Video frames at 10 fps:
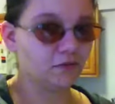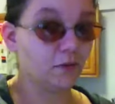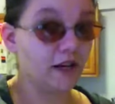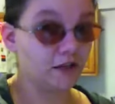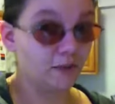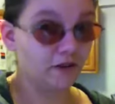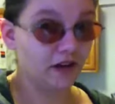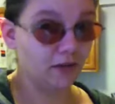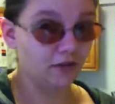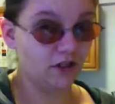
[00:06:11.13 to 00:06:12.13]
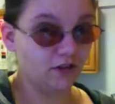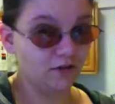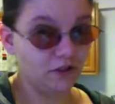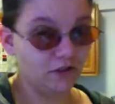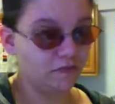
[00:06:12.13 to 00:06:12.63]
rant about cable
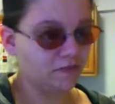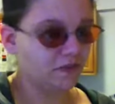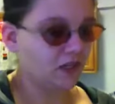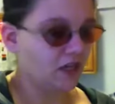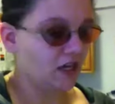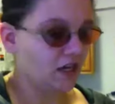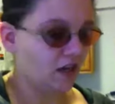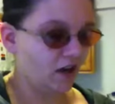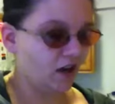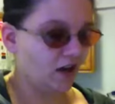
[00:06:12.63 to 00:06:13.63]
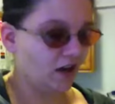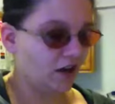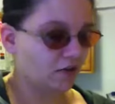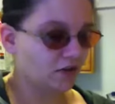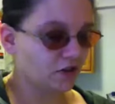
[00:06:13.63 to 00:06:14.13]
television.
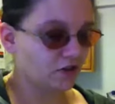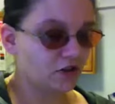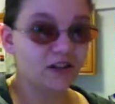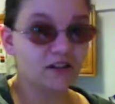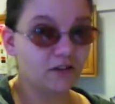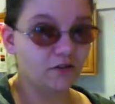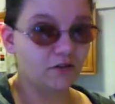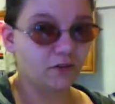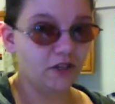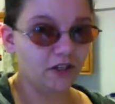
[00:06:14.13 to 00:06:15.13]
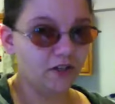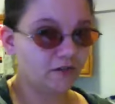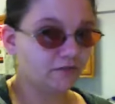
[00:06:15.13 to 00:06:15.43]
I will talk to you guys later in the week.